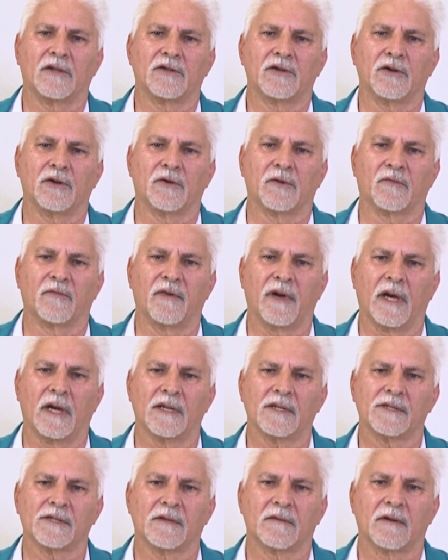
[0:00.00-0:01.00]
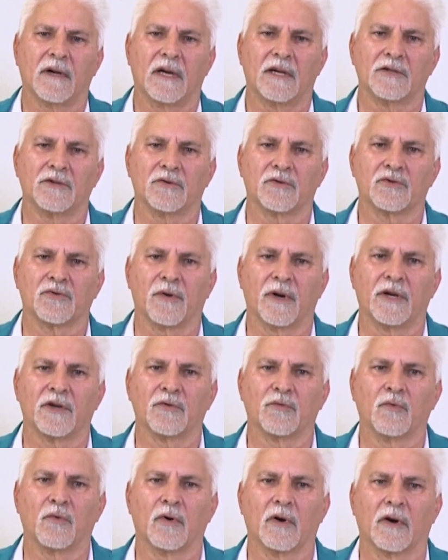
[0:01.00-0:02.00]
into your face as you're trying
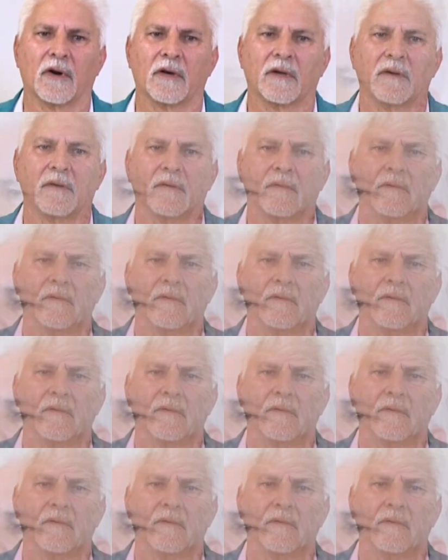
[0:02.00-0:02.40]
to work.